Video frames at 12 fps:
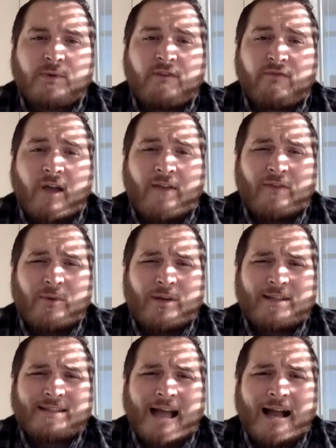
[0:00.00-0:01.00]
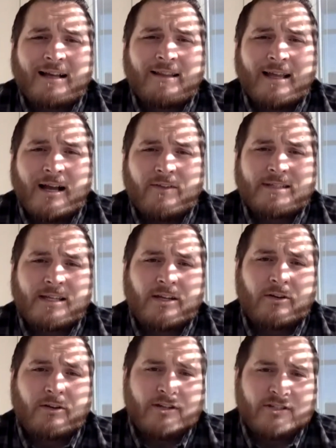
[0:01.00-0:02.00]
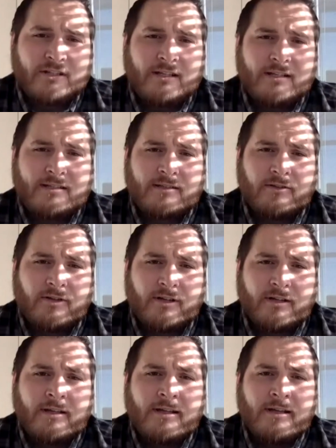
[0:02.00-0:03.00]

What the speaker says: We've thought through exactly how this integration needs to look.